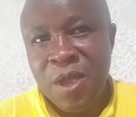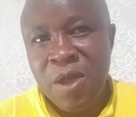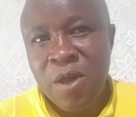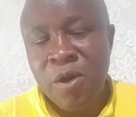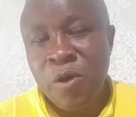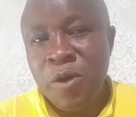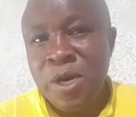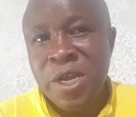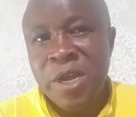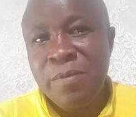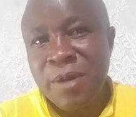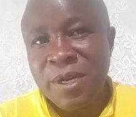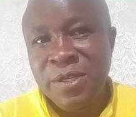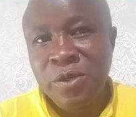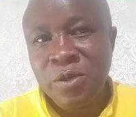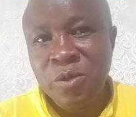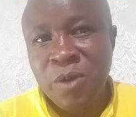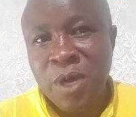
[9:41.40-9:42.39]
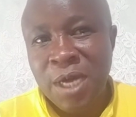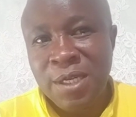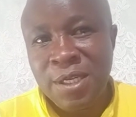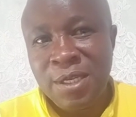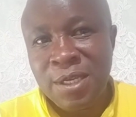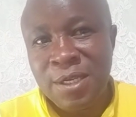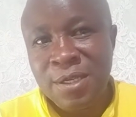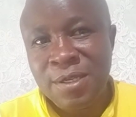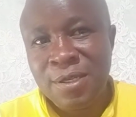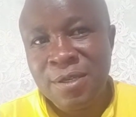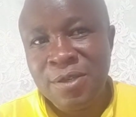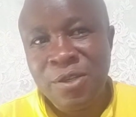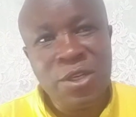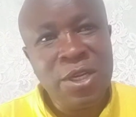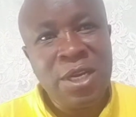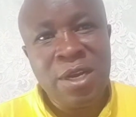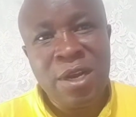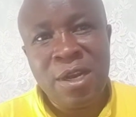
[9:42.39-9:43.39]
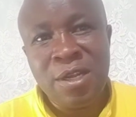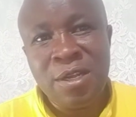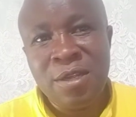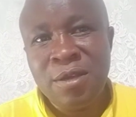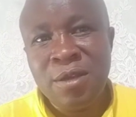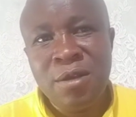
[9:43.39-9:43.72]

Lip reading: ODM has 2 candidates, generally?